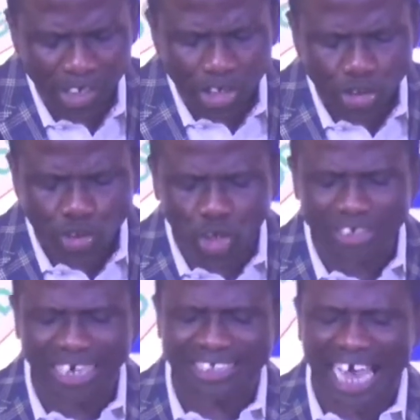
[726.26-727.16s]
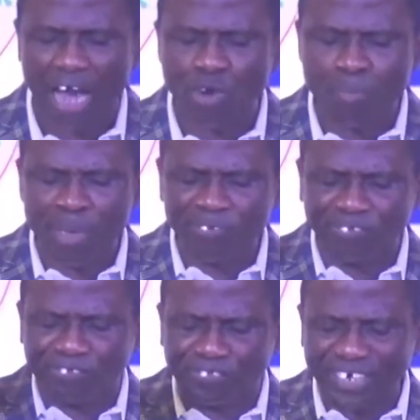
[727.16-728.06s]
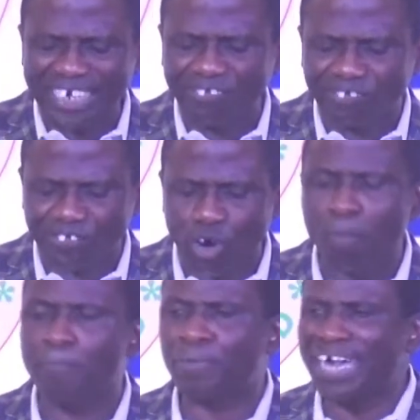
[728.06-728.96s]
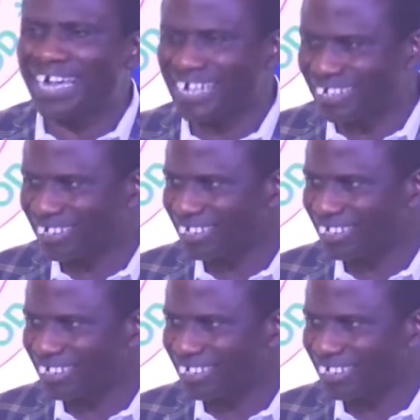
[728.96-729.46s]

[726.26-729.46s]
so that I will be free from pain.